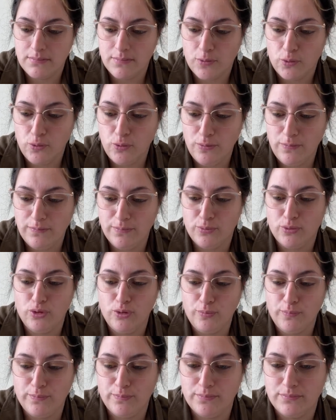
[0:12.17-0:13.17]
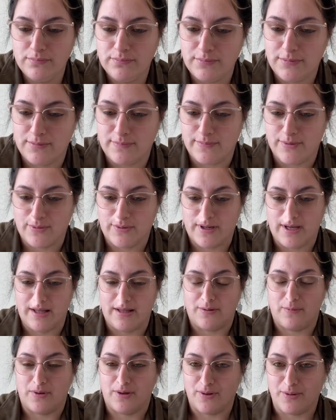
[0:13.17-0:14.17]
oop, oop. Mm, okay,
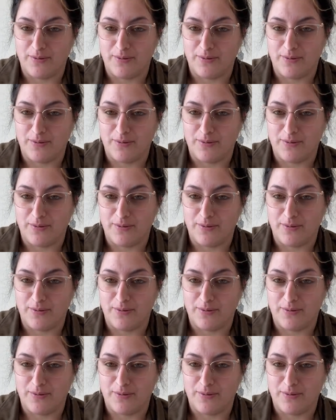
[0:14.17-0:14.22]
there we go.